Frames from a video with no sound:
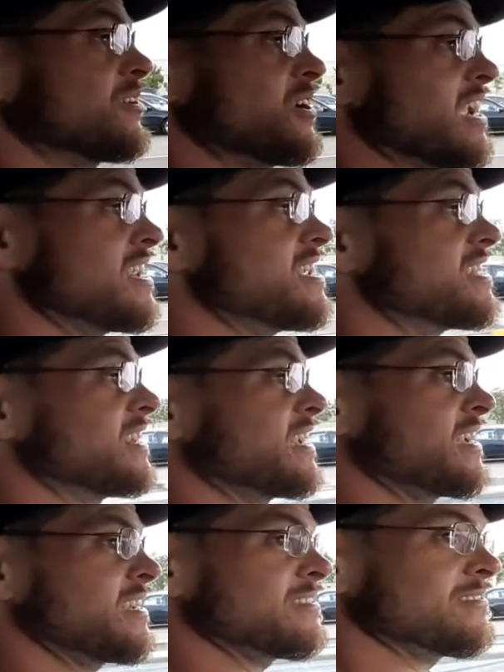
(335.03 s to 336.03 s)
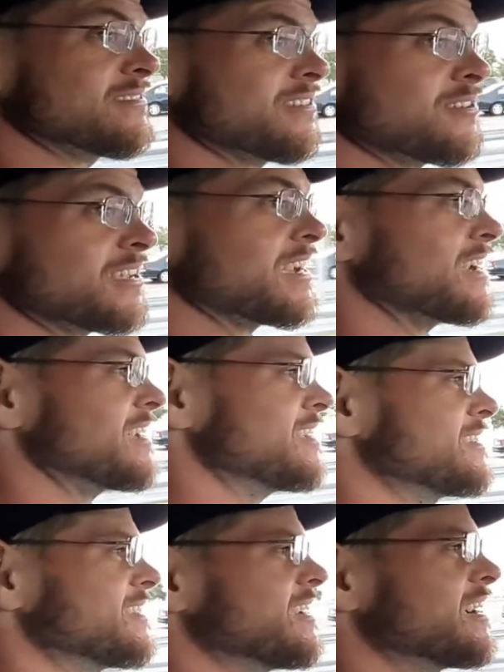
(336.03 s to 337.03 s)
Any lane? Okay.
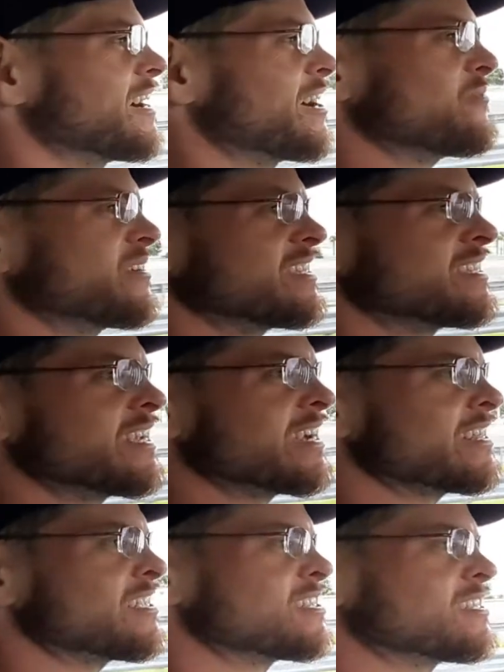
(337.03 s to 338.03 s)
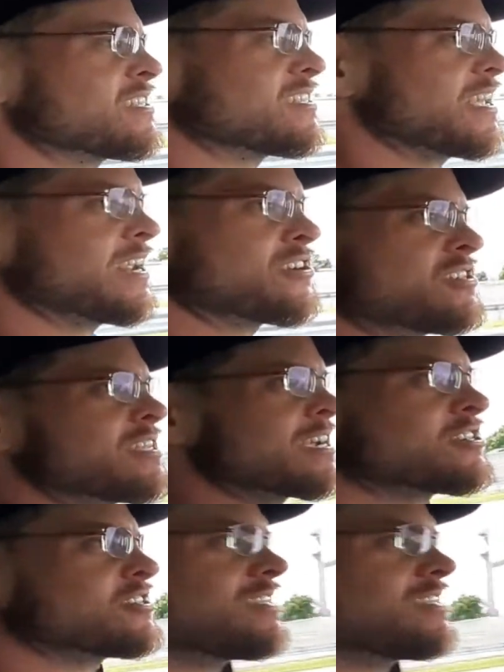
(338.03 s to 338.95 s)
I want to see how this intersection is